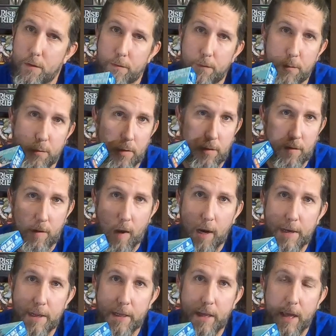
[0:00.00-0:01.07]
for a
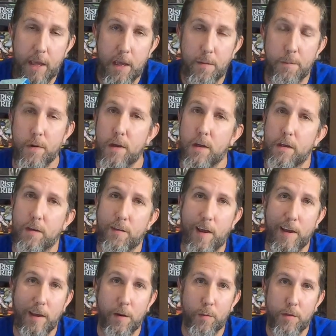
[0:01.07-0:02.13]
tiny game.
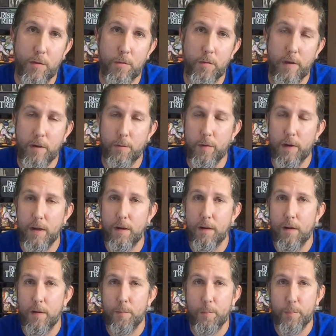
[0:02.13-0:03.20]
Take it with you anywhere.
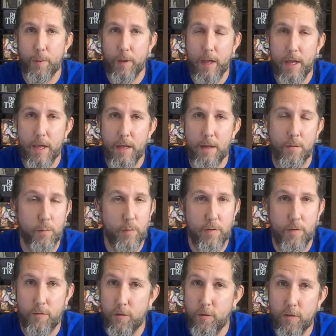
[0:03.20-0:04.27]
Play
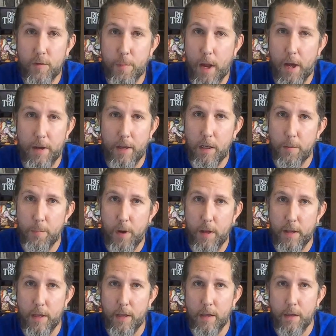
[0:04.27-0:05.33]
with just about
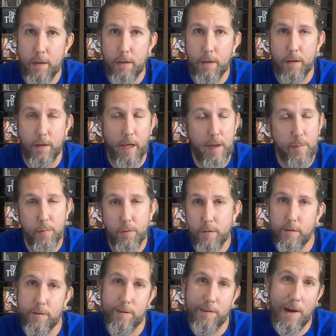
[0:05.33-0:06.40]
anybody.
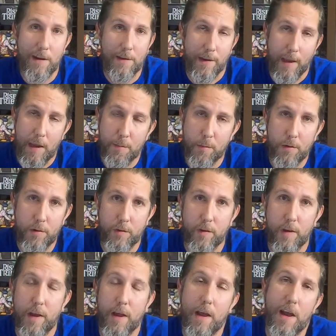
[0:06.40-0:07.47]
Gamers, non-gamers,
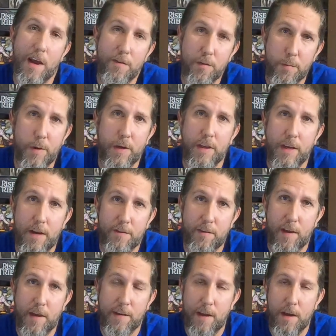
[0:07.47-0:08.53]
everybody I've
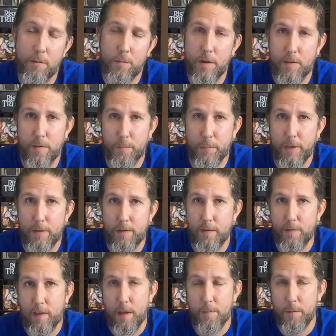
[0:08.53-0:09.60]
sat down with and played
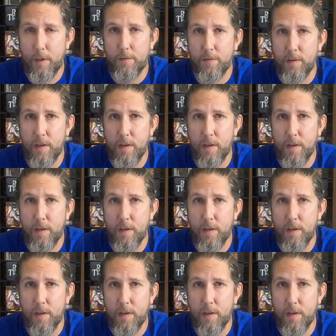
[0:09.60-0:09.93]
this game loves